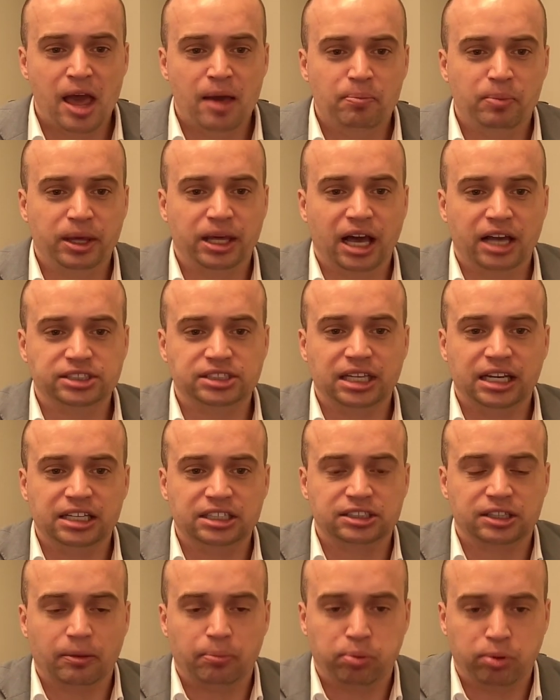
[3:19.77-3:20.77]
because it
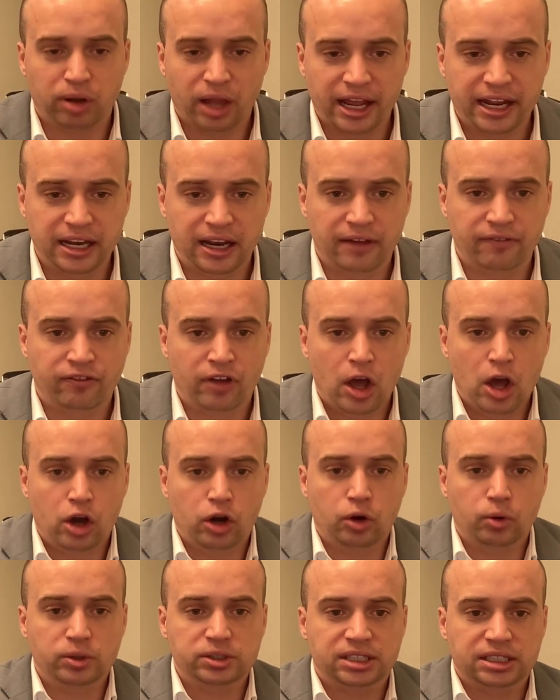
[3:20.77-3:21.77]
is the plaintiff
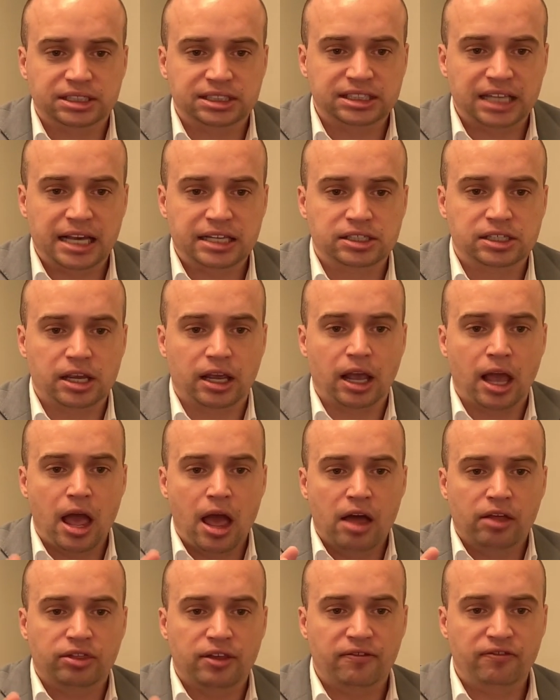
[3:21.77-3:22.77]
who is assessing
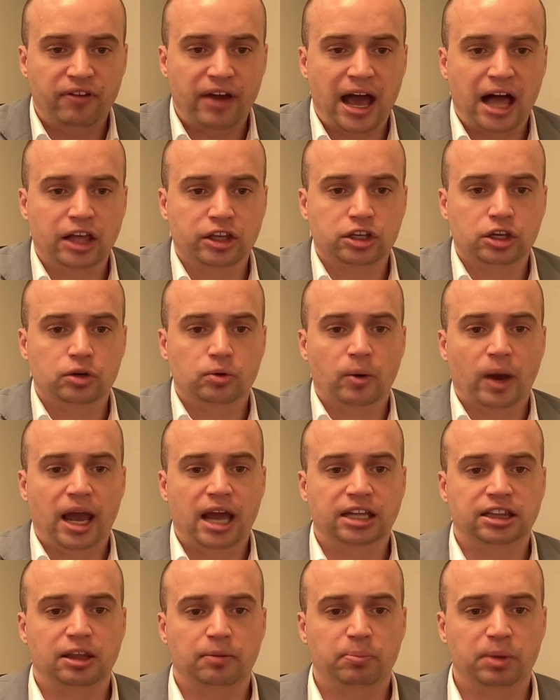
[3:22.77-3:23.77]
the value
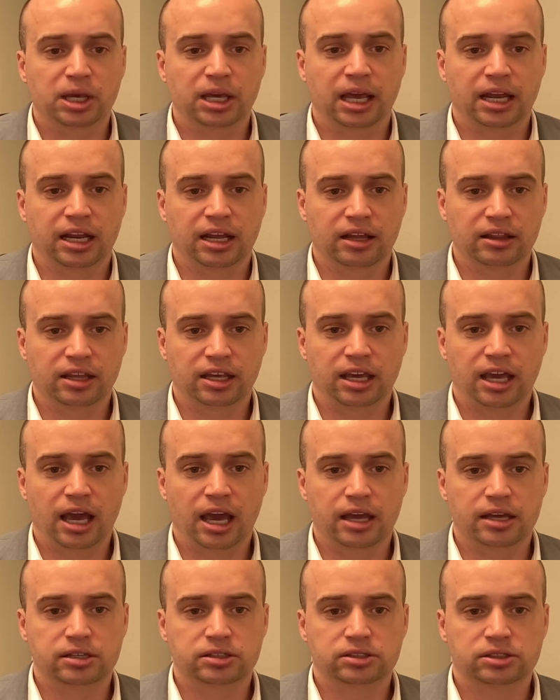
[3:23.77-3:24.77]
at the beginning of the
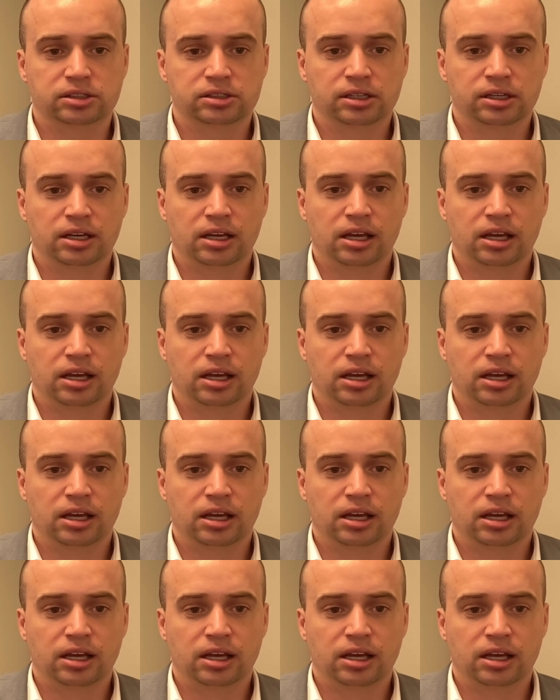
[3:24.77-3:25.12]
case.